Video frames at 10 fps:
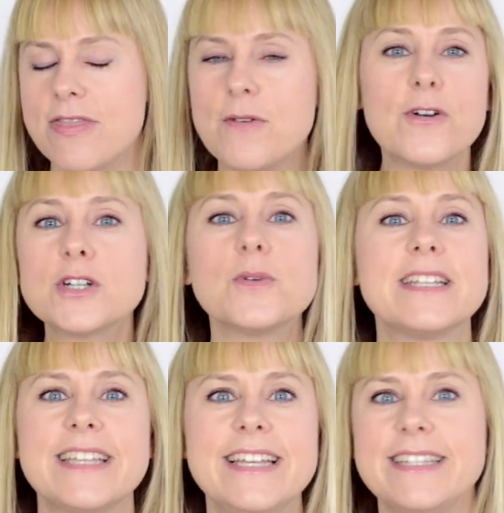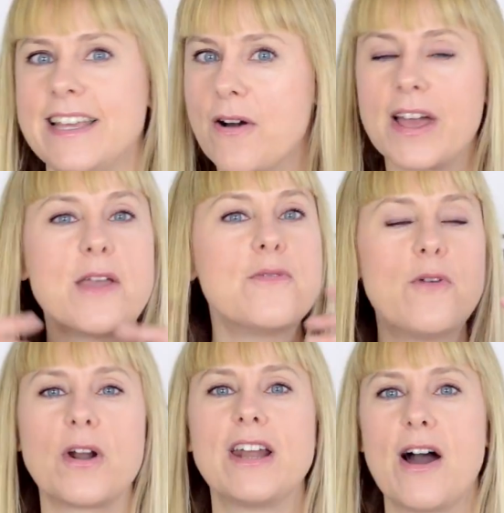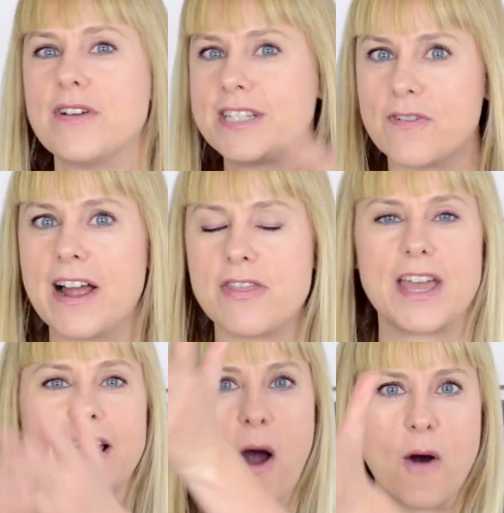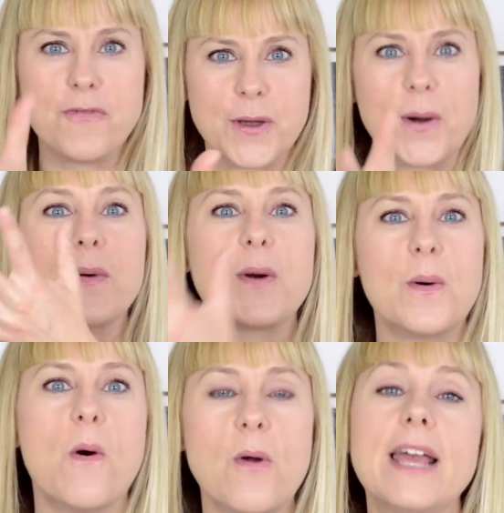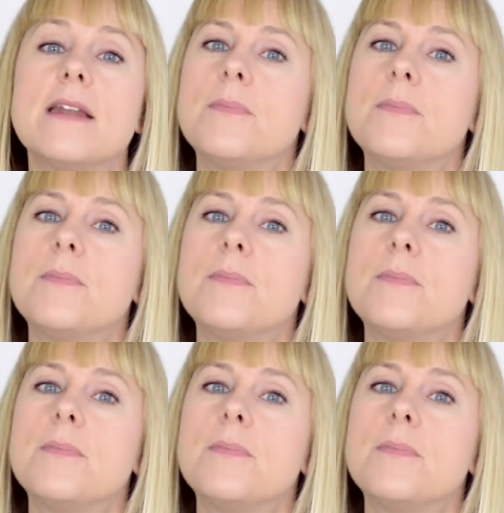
The first one is easy. Okay, you fall in love, it's the right thing, off you go all in.